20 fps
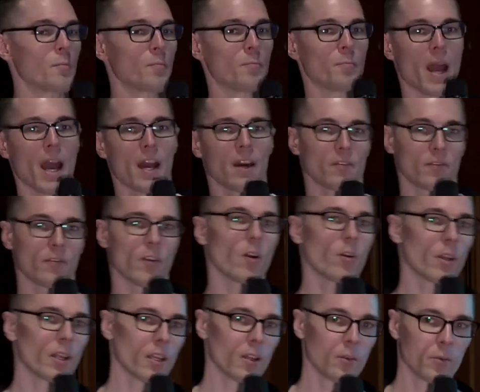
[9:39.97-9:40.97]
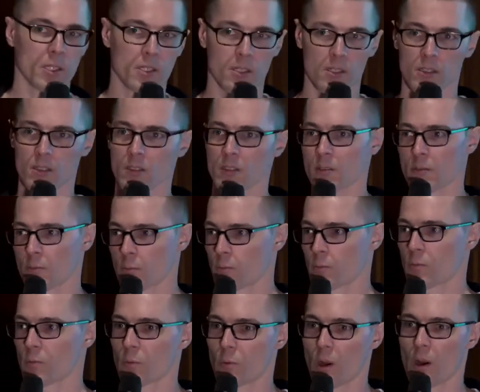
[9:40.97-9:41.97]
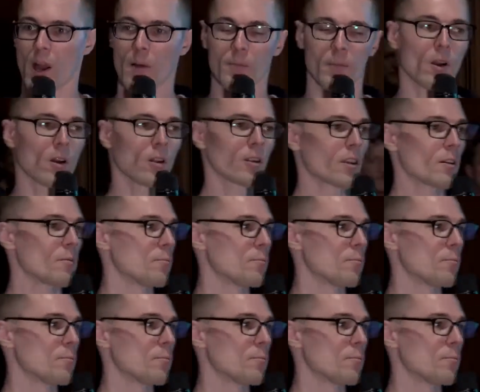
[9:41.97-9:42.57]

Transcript: bad voting, which is, I'm calling a